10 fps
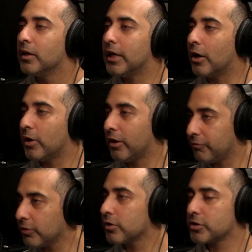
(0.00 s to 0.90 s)
Now, at
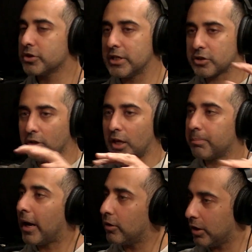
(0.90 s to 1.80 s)
first, these are
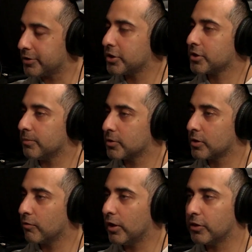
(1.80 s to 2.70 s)
like parallel
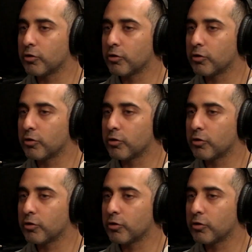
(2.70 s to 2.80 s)
systems, right?